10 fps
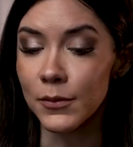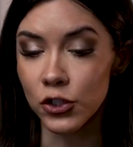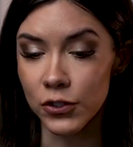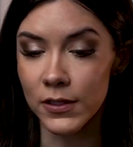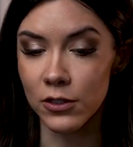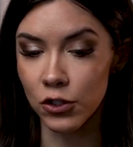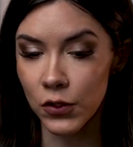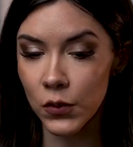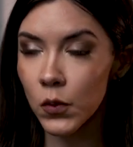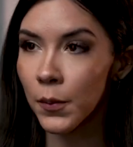just
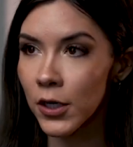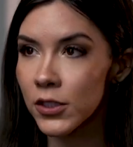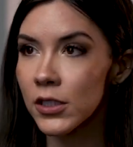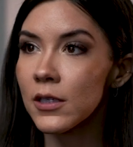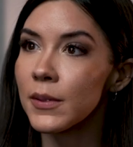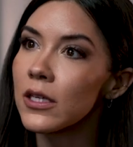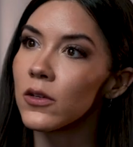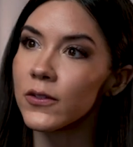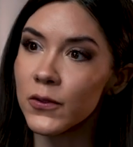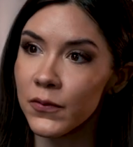you personally, but then
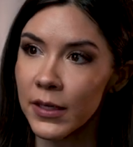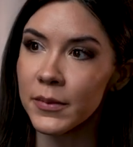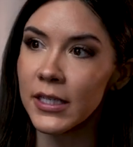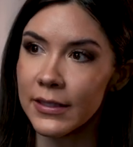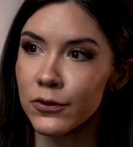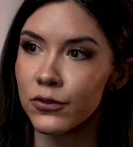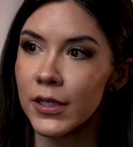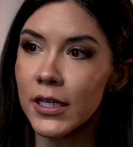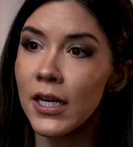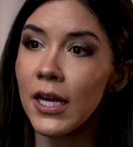also family
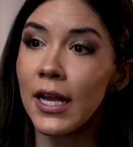history,